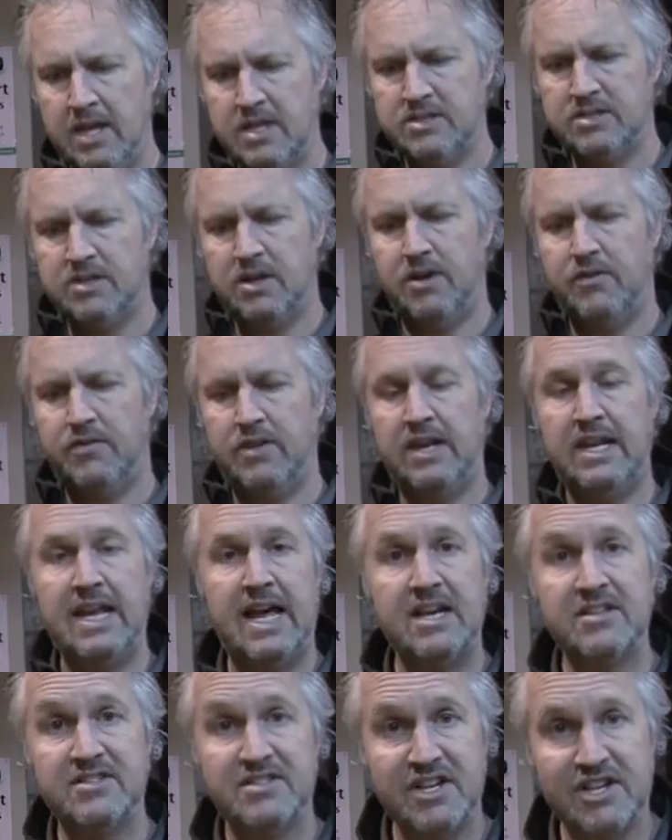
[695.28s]
So the
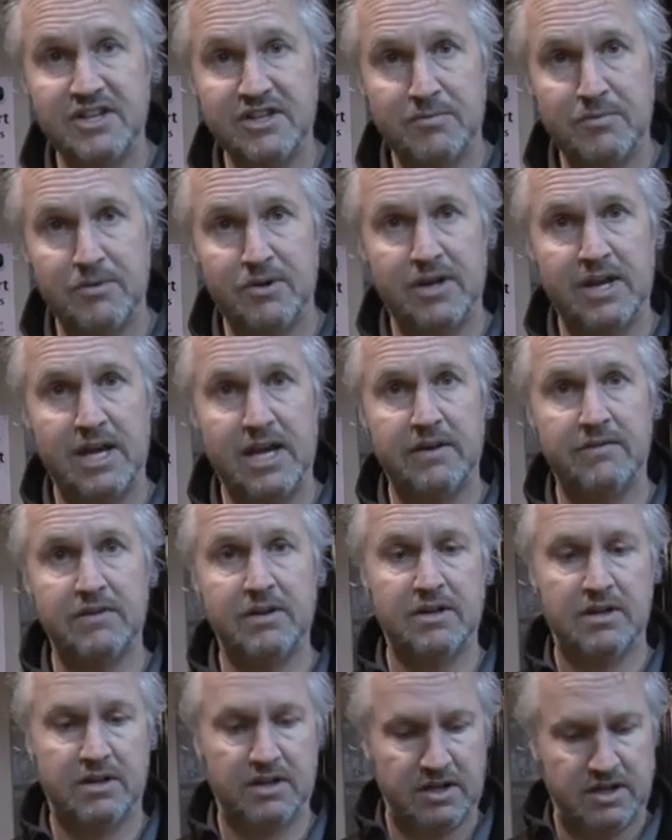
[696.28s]
last thing to burn out of
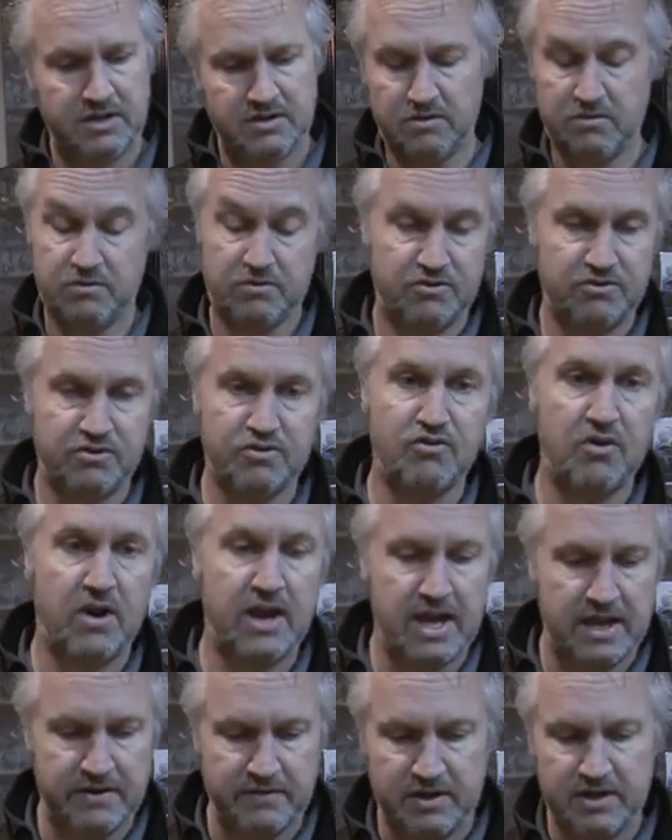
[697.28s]
it, or to
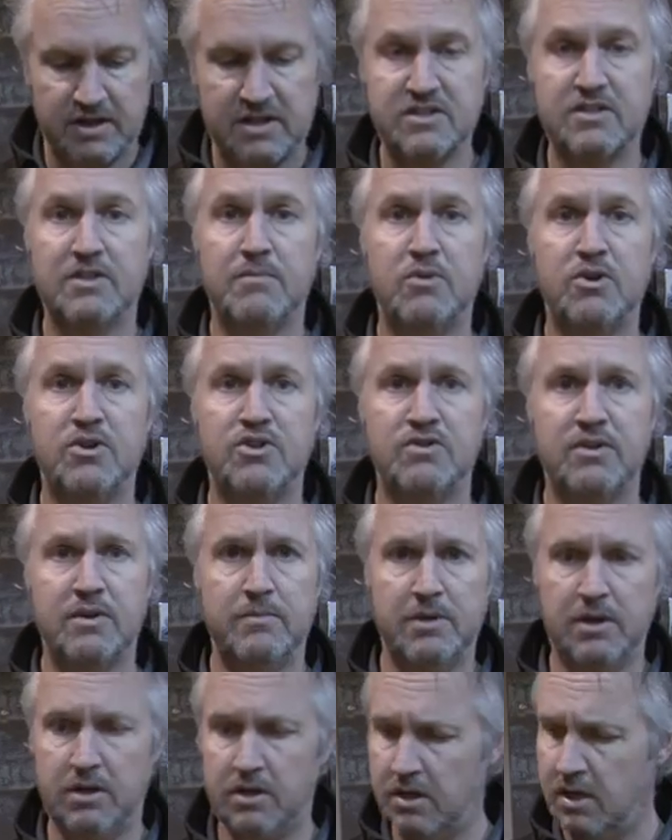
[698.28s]
dry out of it, is the moisture in the
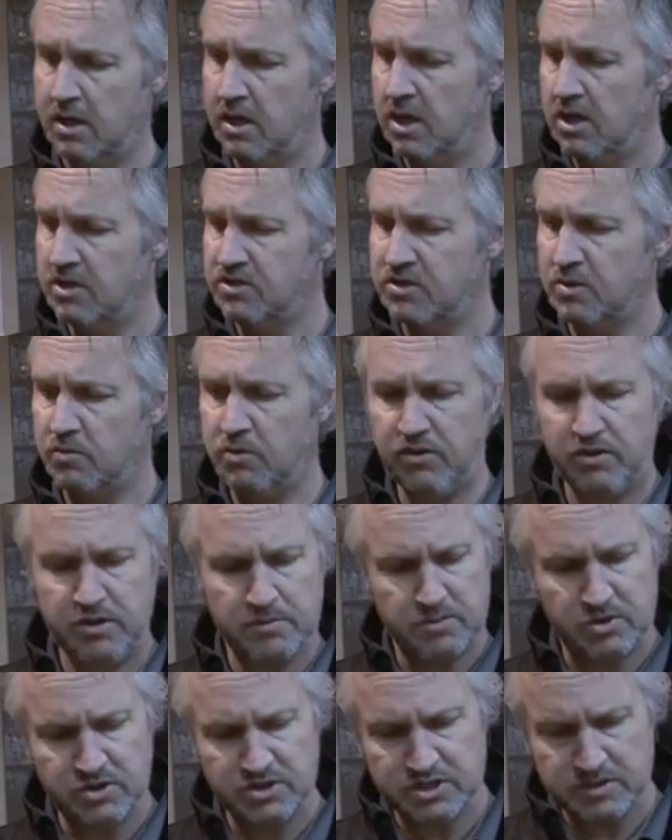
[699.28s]
middle. So with
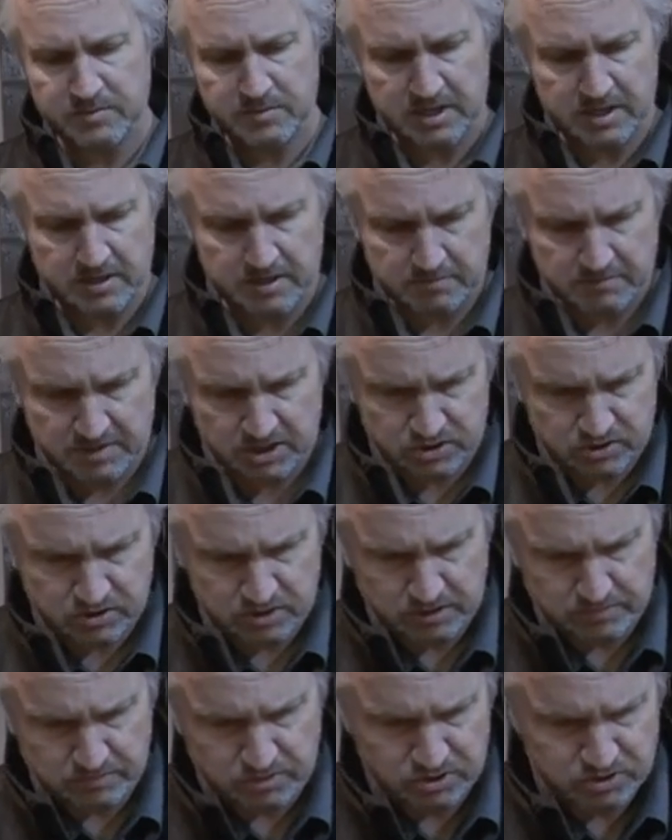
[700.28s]
your moisture meter, make
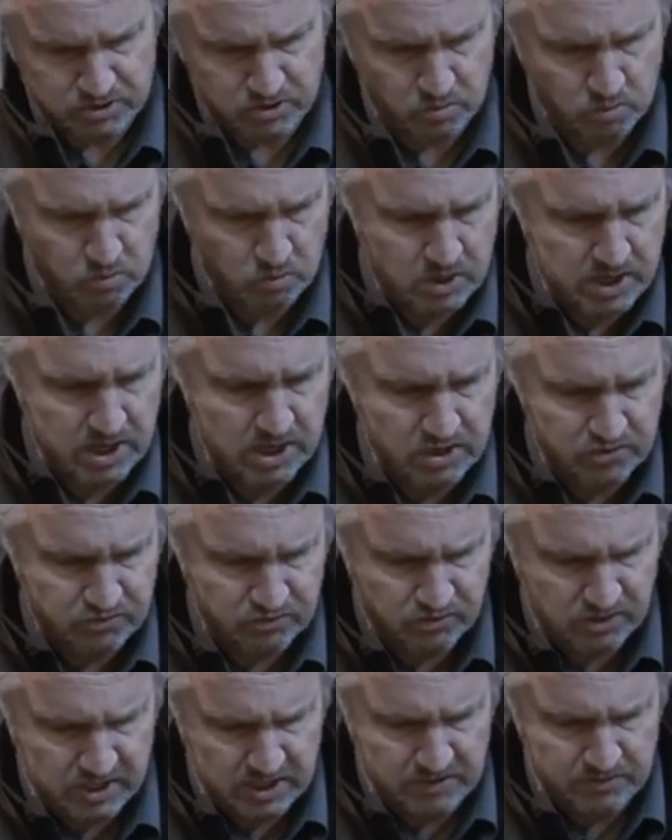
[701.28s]
sure you push it well and
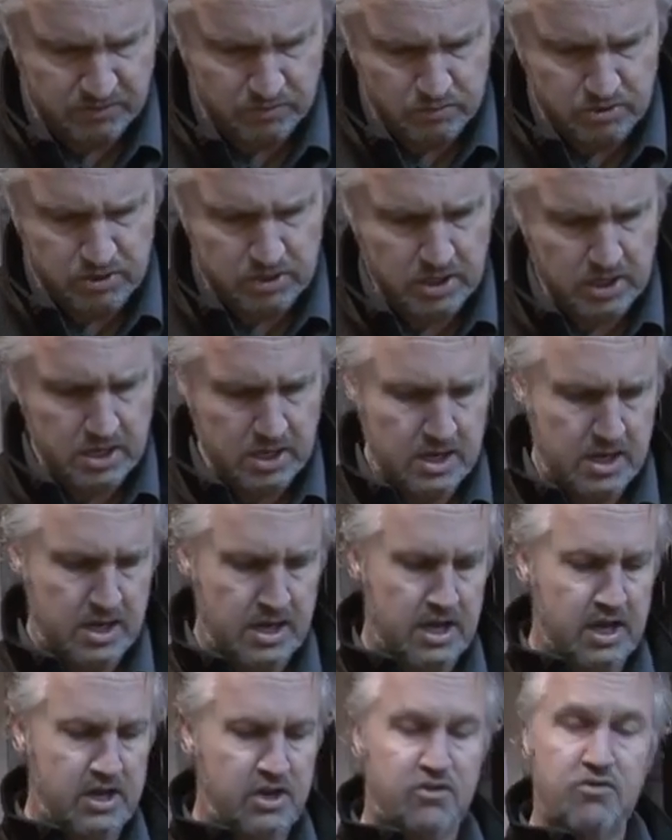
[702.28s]
truly in the wood,
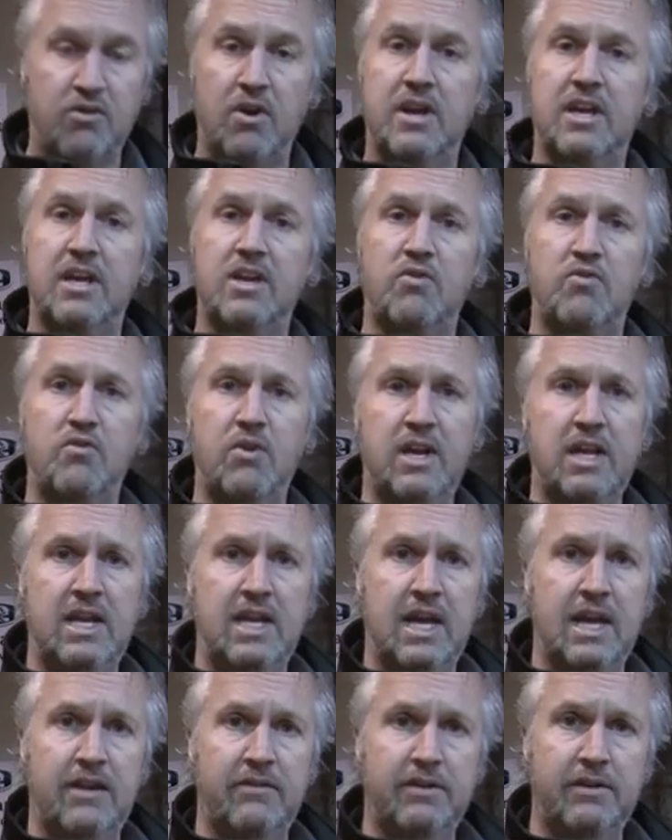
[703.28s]
and you're trying to get a
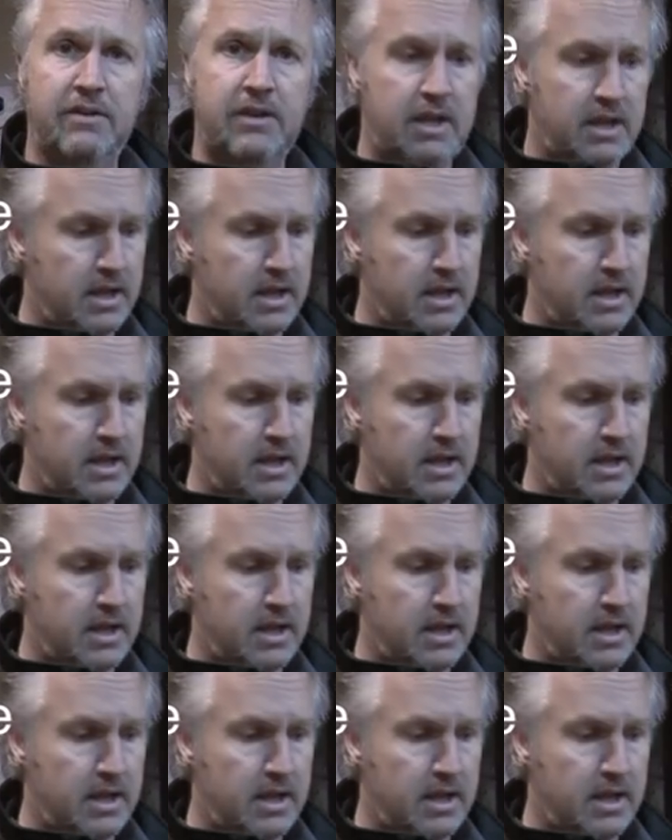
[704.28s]
reading out of it.